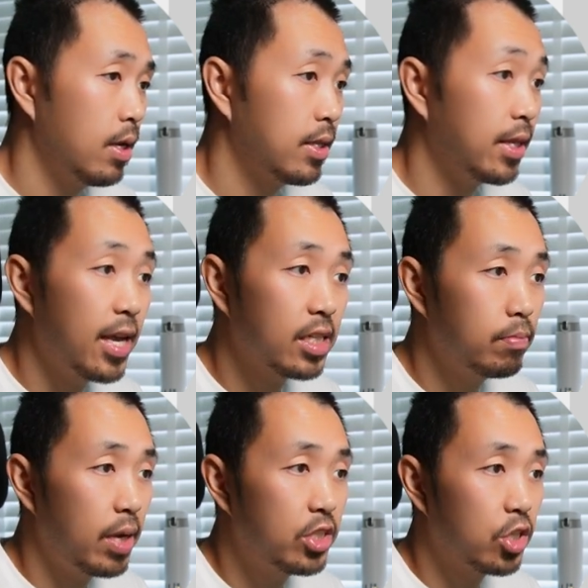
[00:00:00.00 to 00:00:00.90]
The next
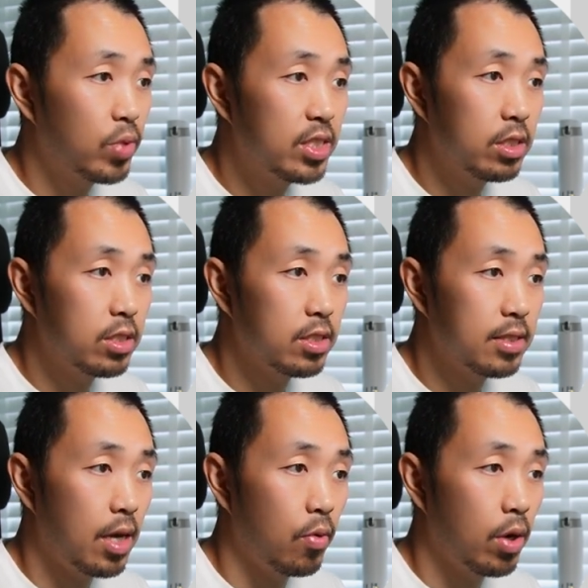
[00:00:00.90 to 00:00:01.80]
major resistance
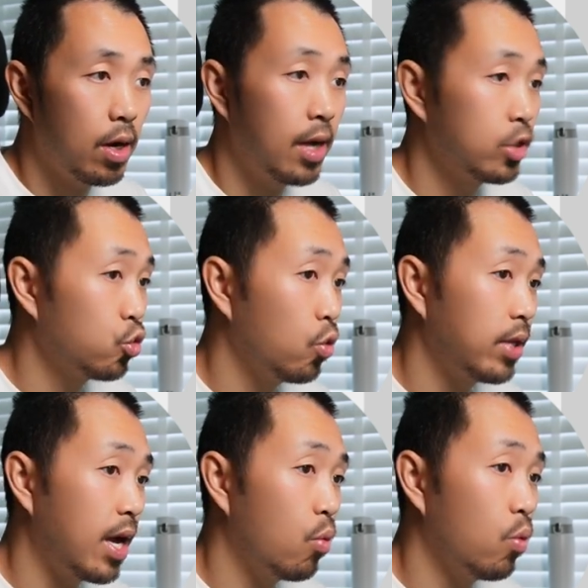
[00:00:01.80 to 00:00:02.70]
area I had
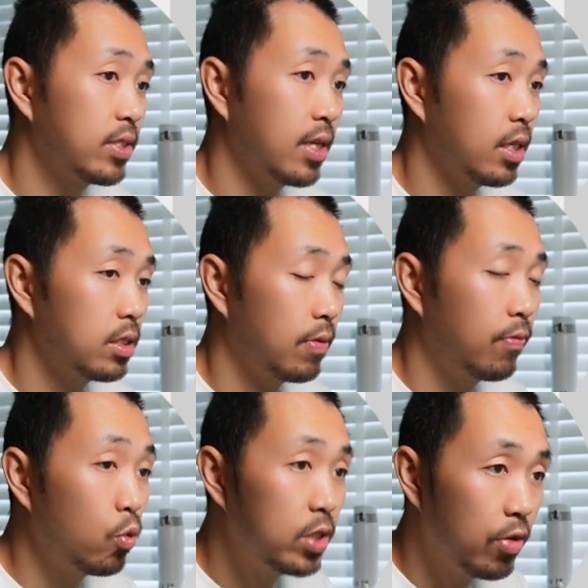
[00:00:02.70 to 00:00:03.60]
drawn out was at
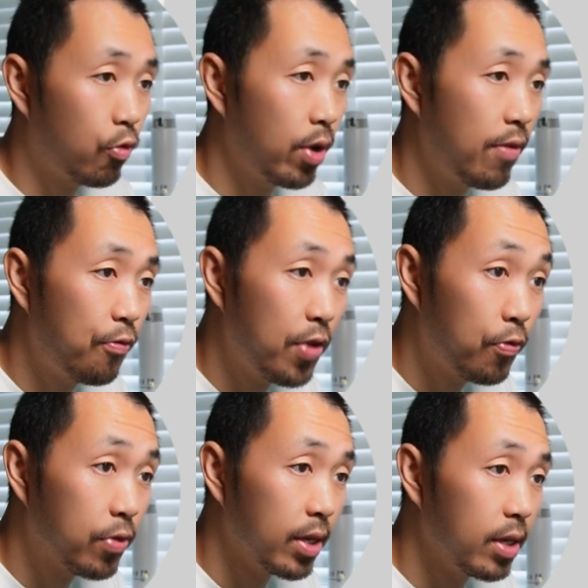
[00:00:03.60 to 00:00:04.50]

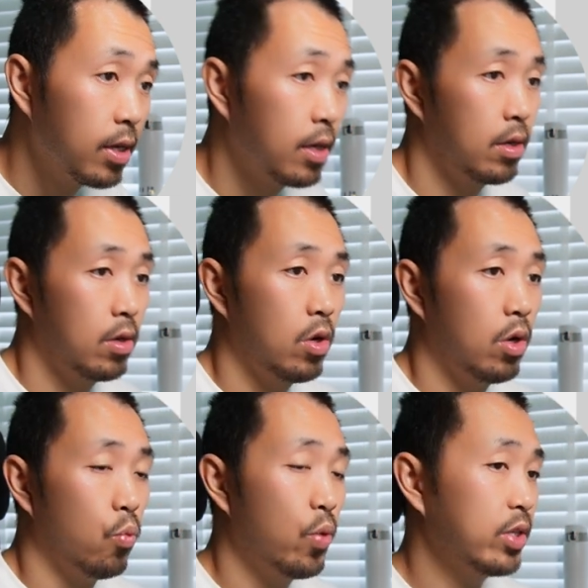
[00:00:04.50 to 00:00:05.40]
43.50,
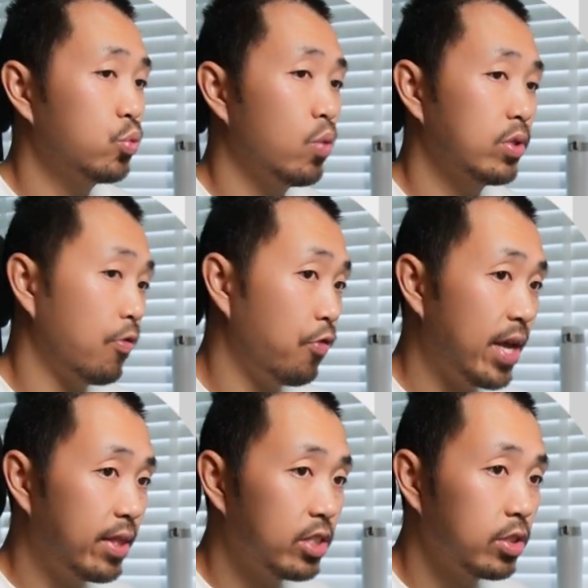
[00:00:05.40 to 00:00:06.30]
which was a
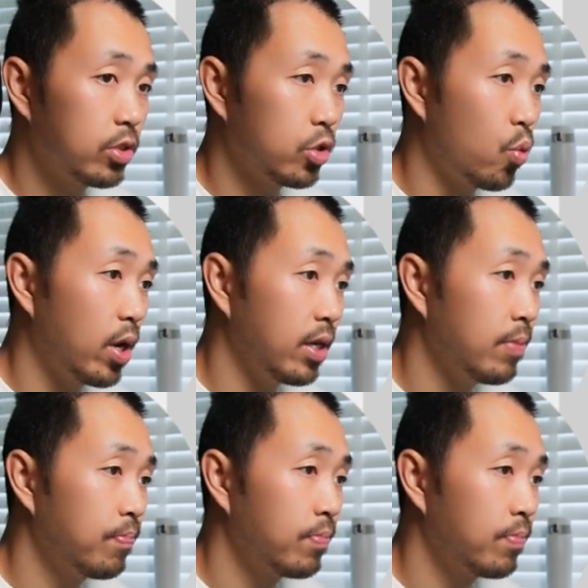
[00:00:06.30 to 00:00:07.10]
fair distance away.